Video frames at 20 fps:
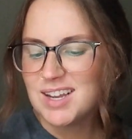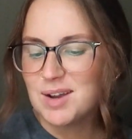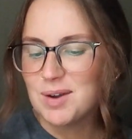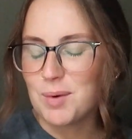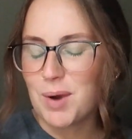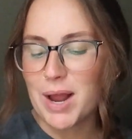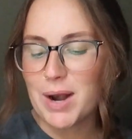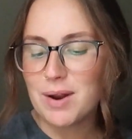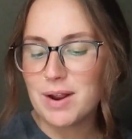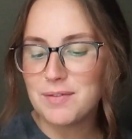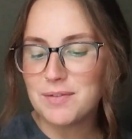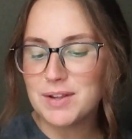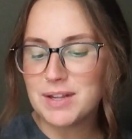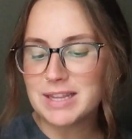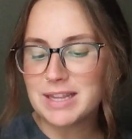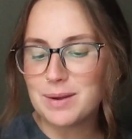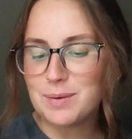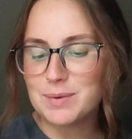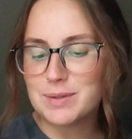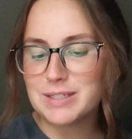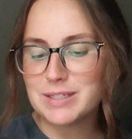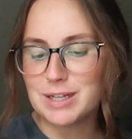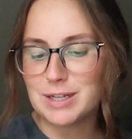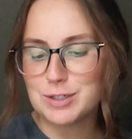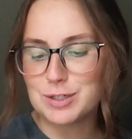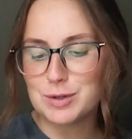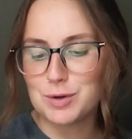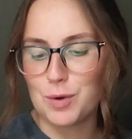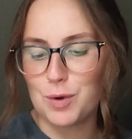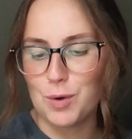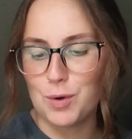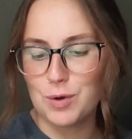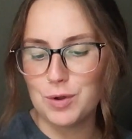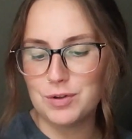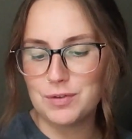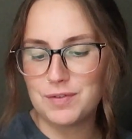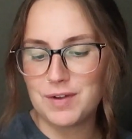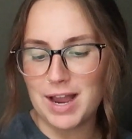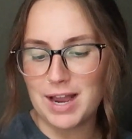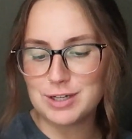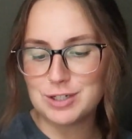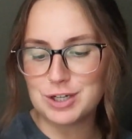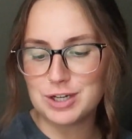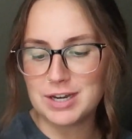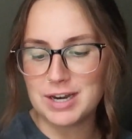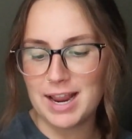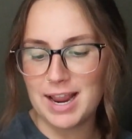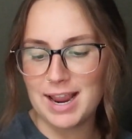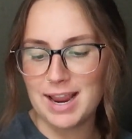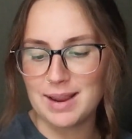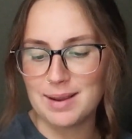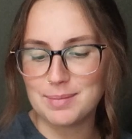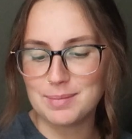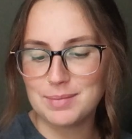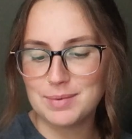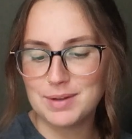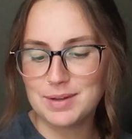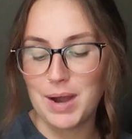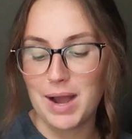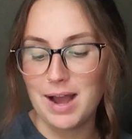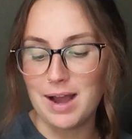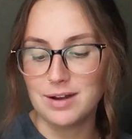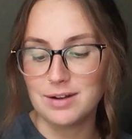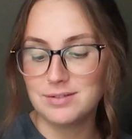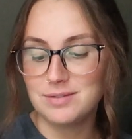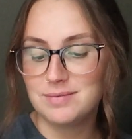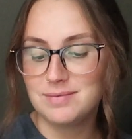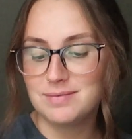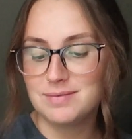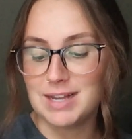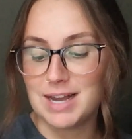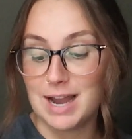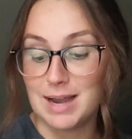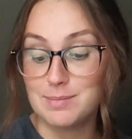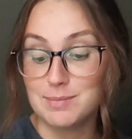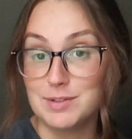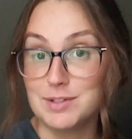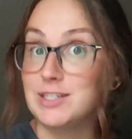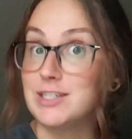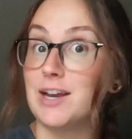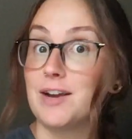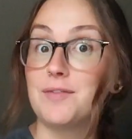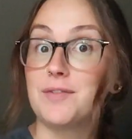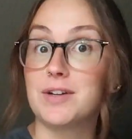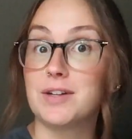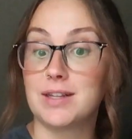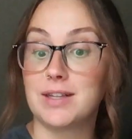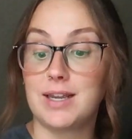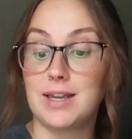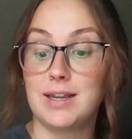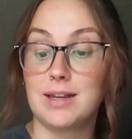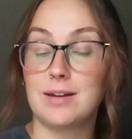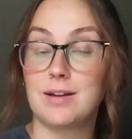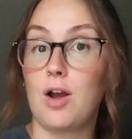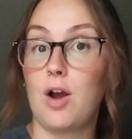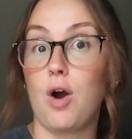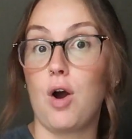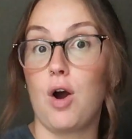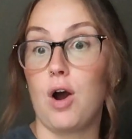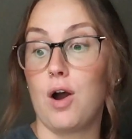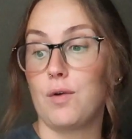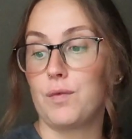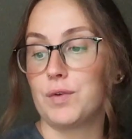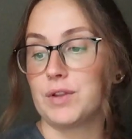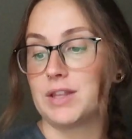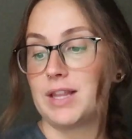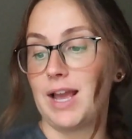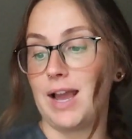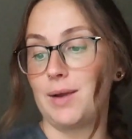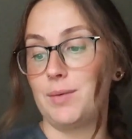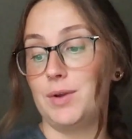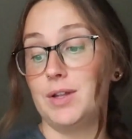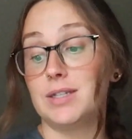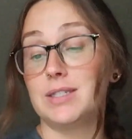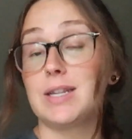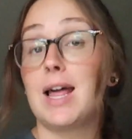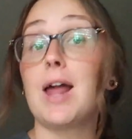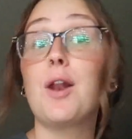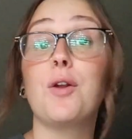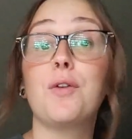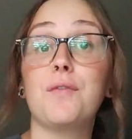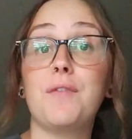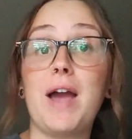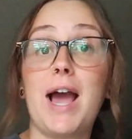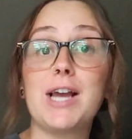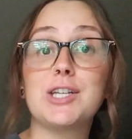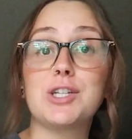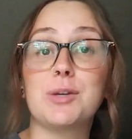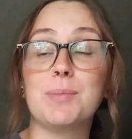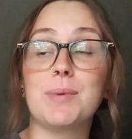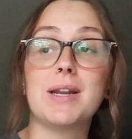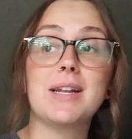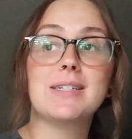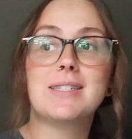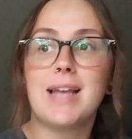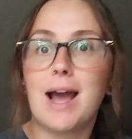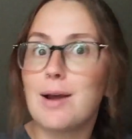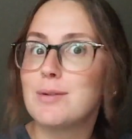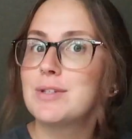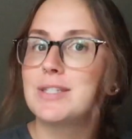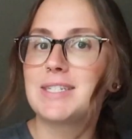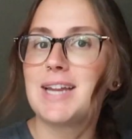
Why do I feel like that was such an old fashioned name? Wow, I'm definitely off with that. Well, it's not old fashioned, but it sounds